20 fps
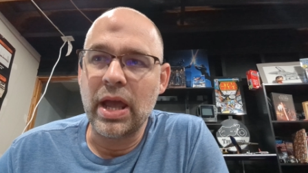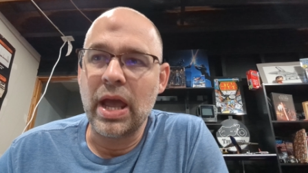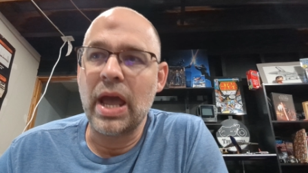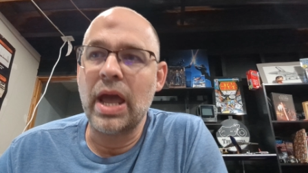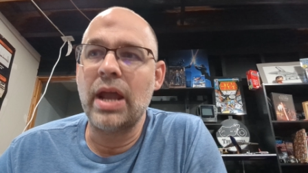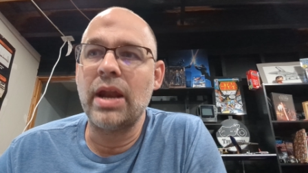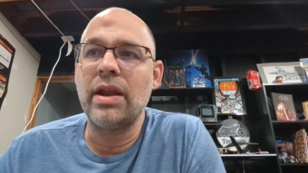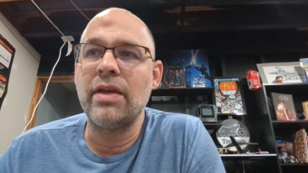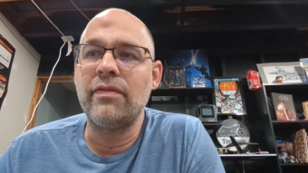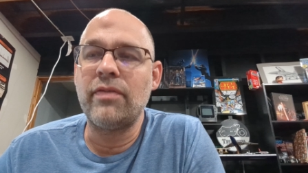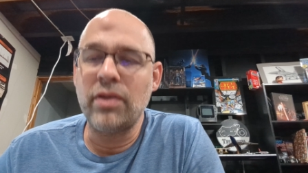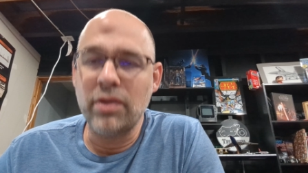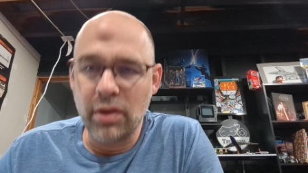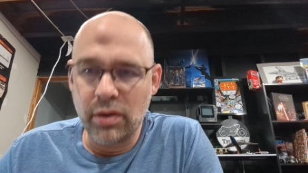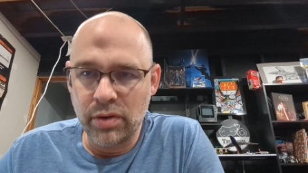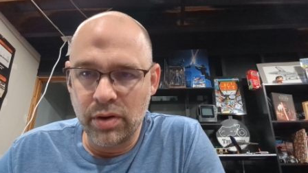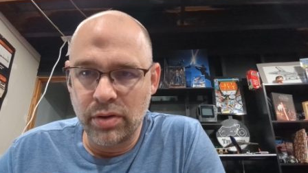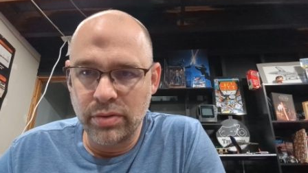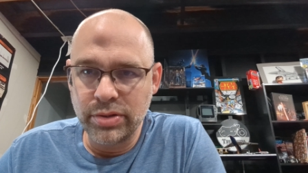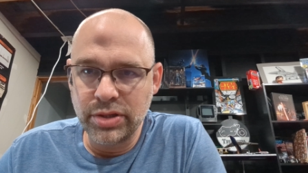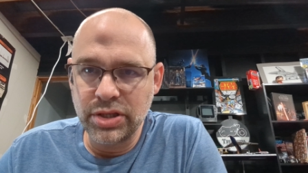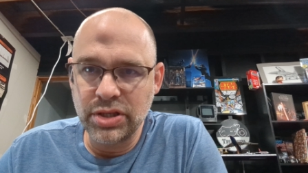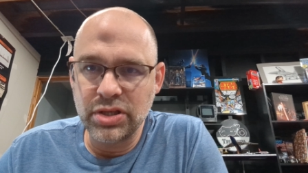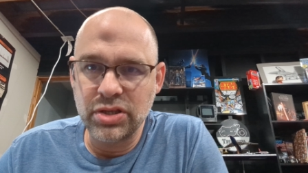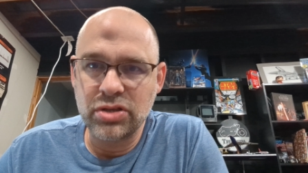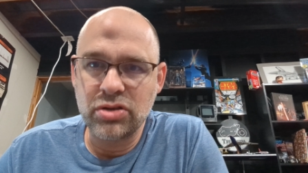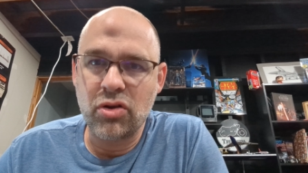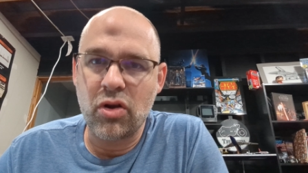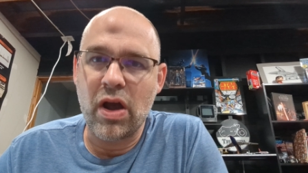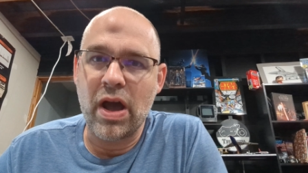And if you don't know
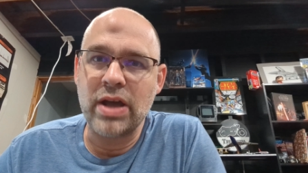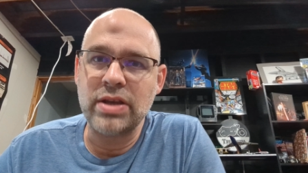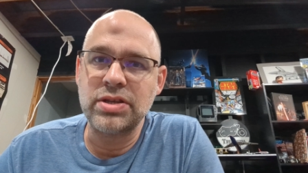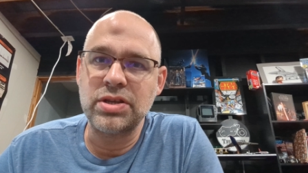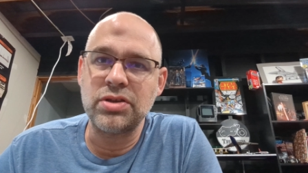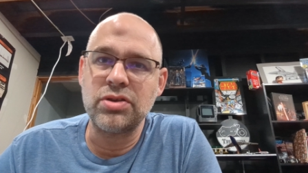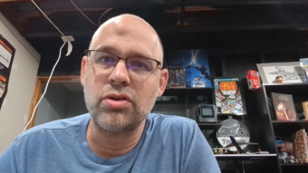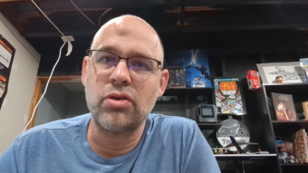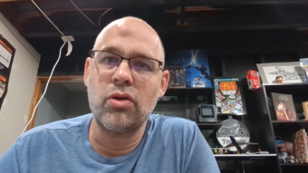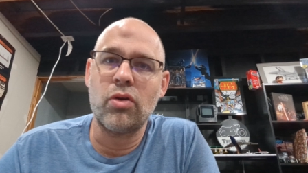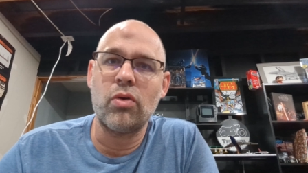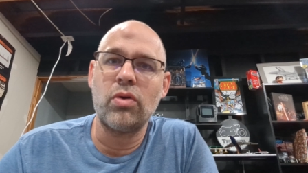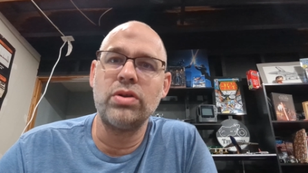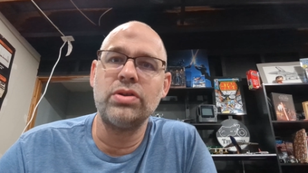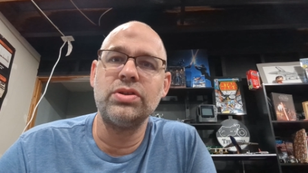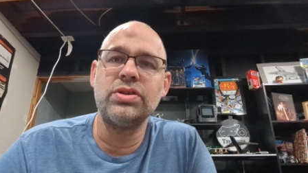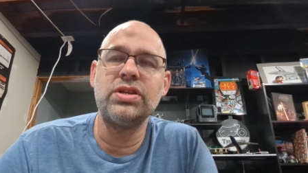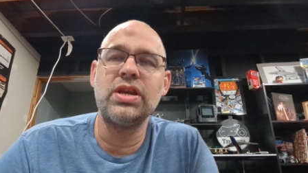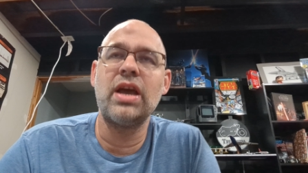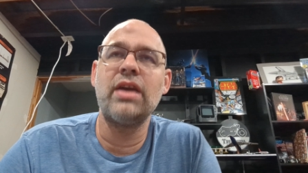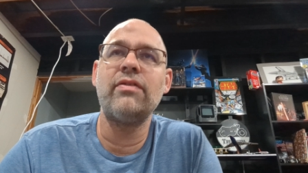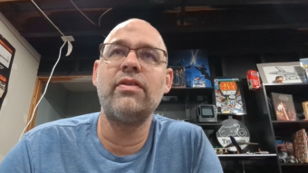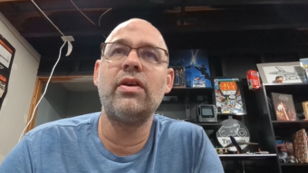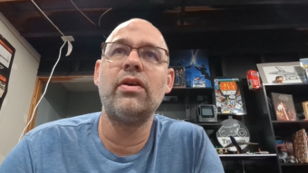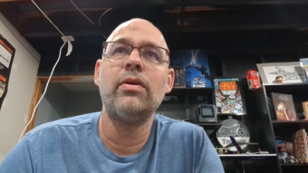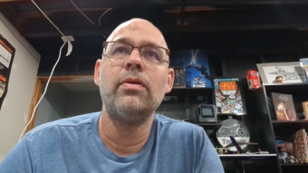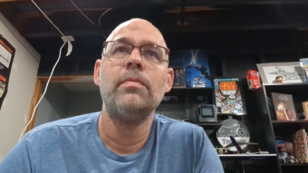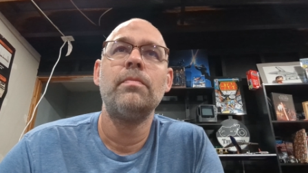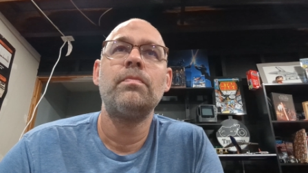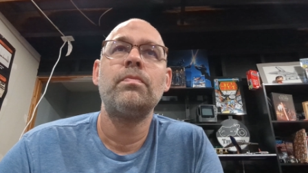Jesus Christ as your Lord and Savior,
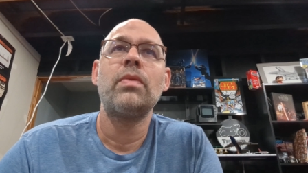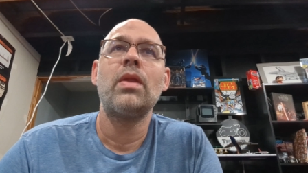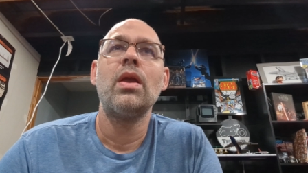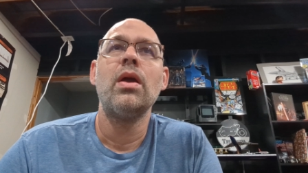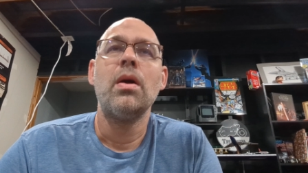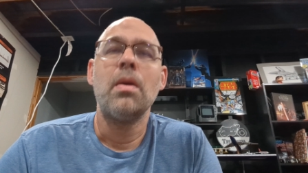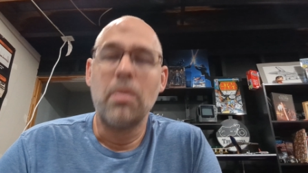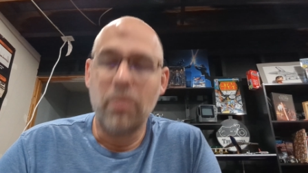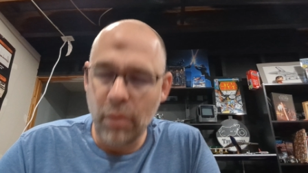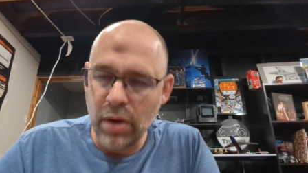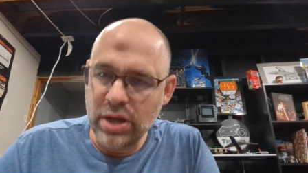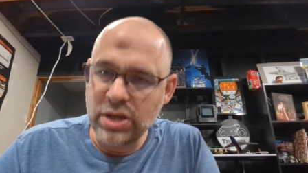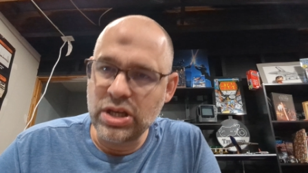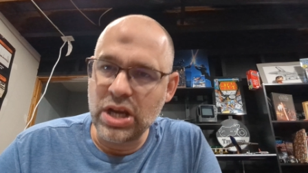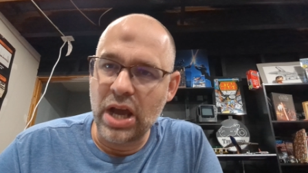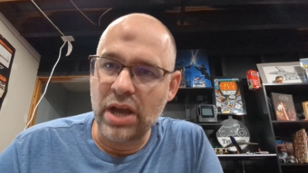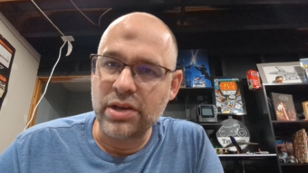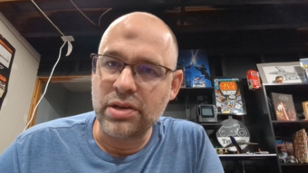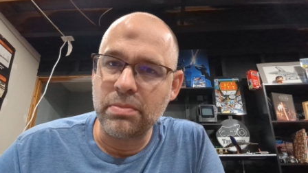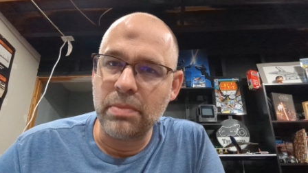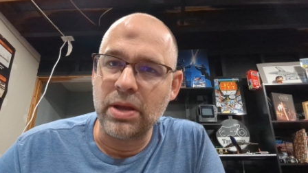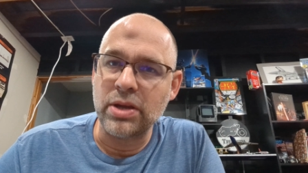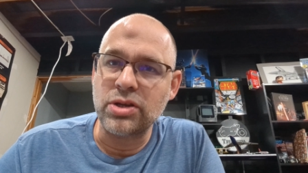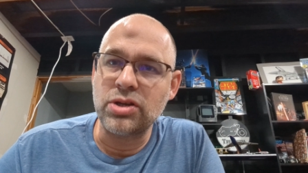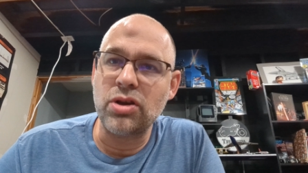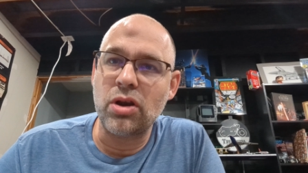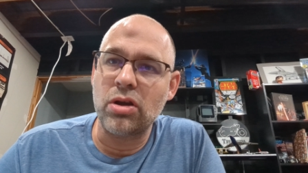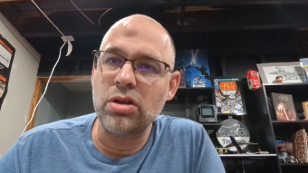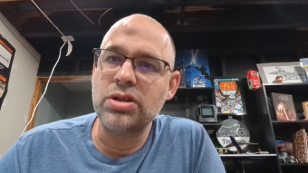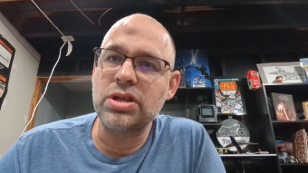reach out to me at
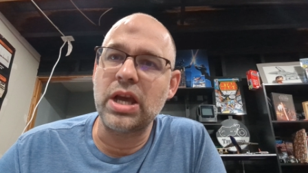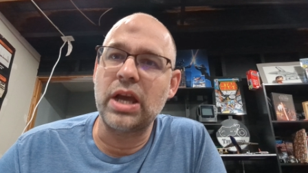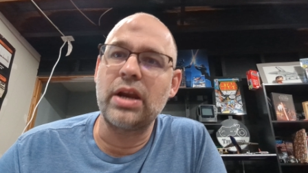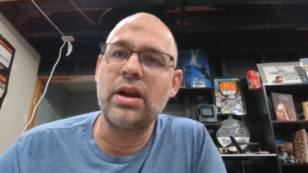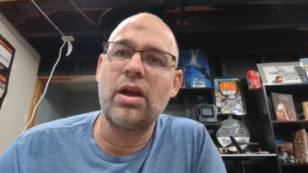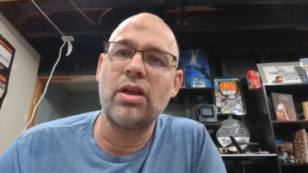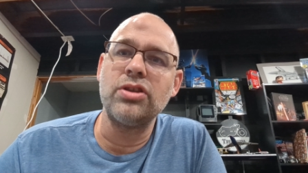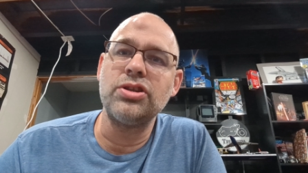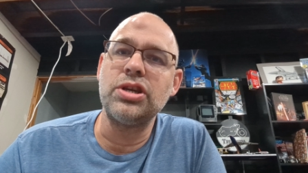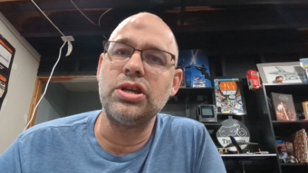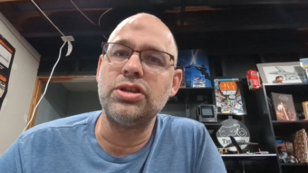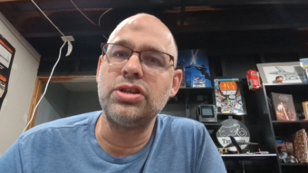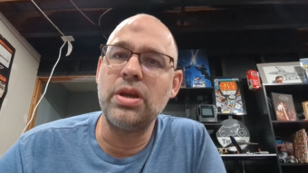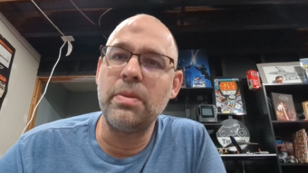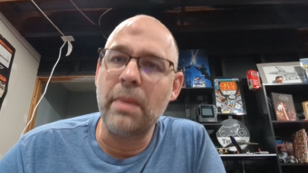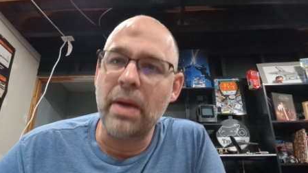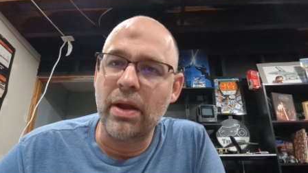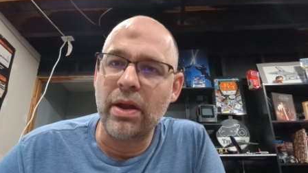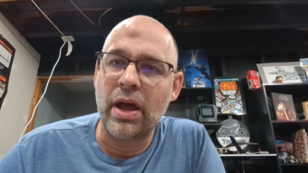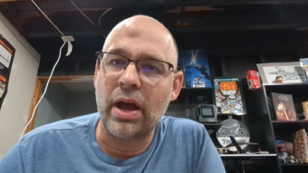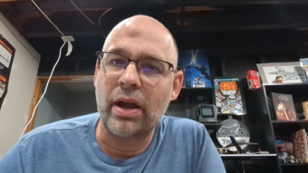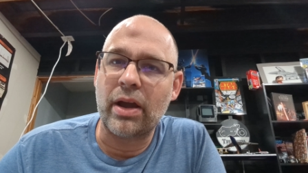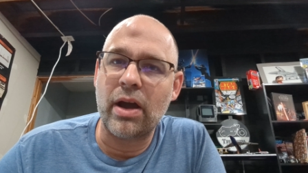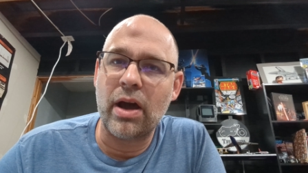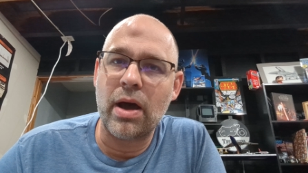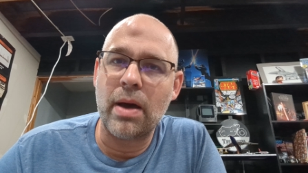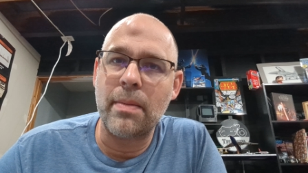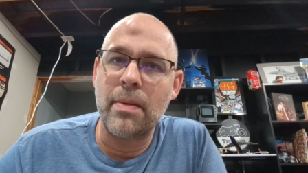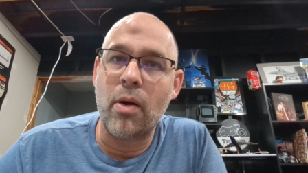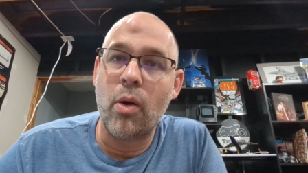
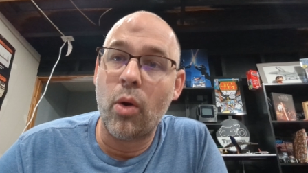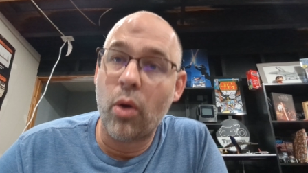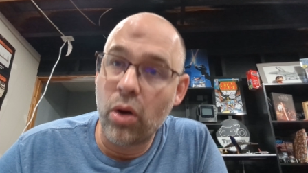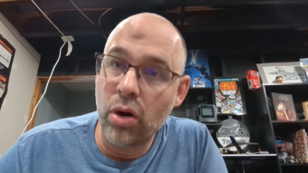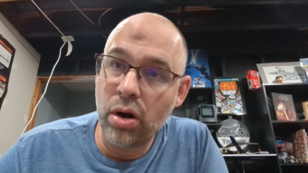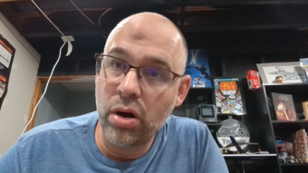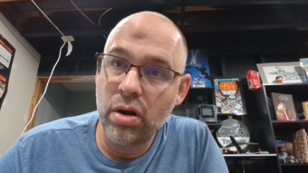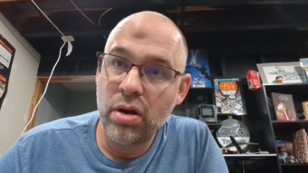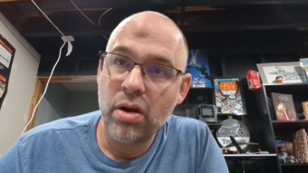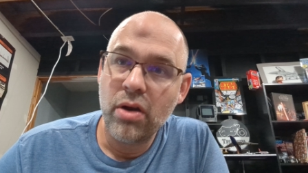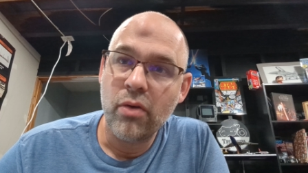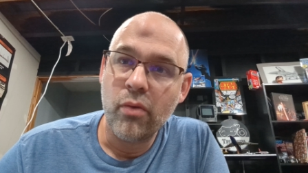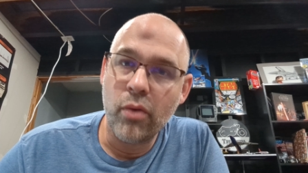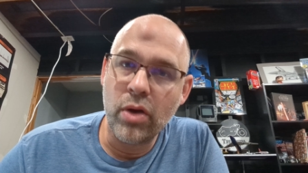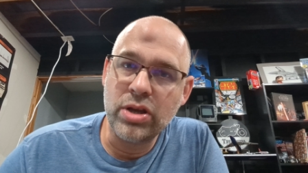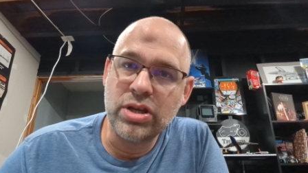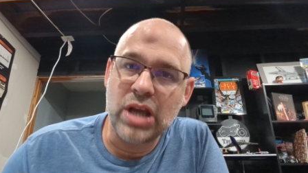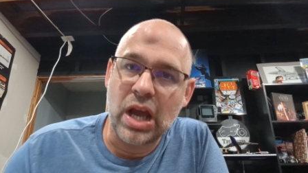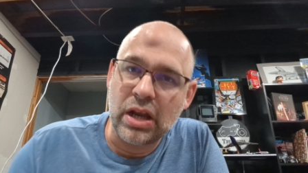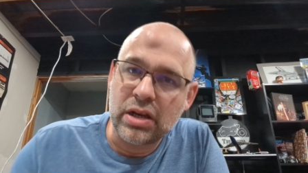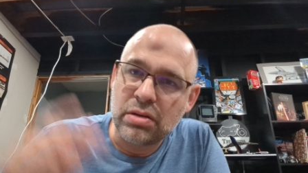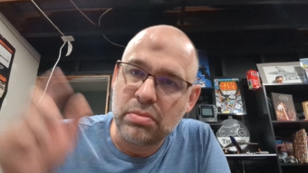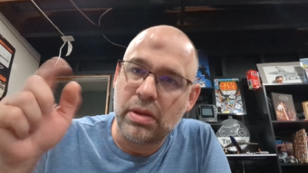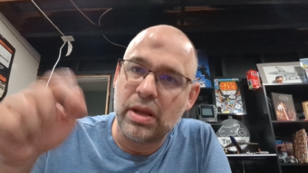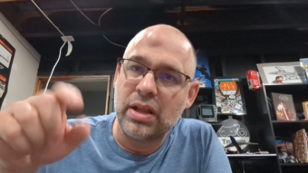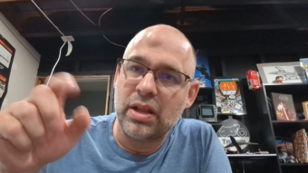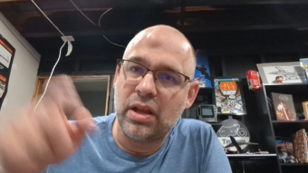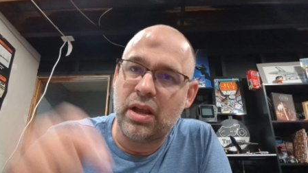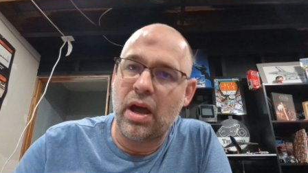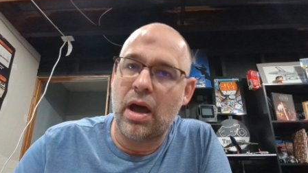cheryltechnology@gmail.com, or reach out to me
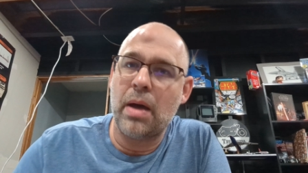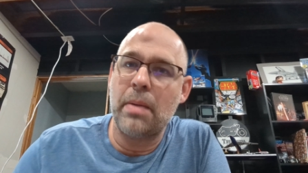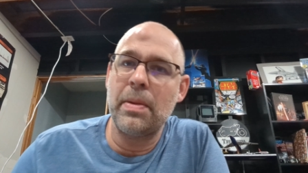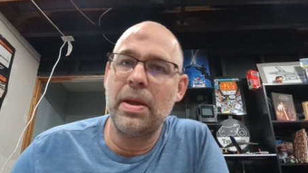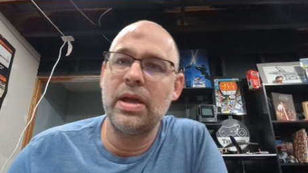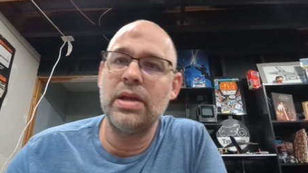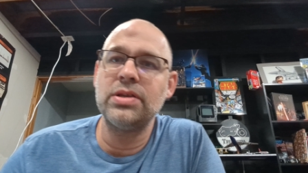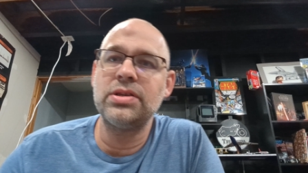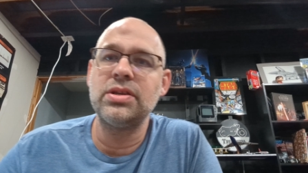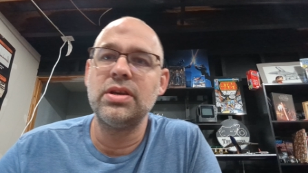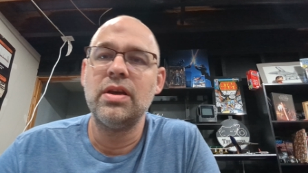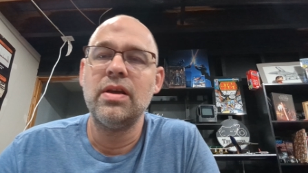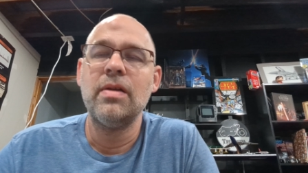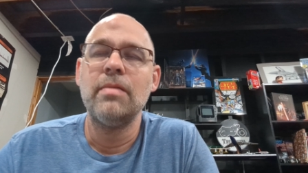in the comments.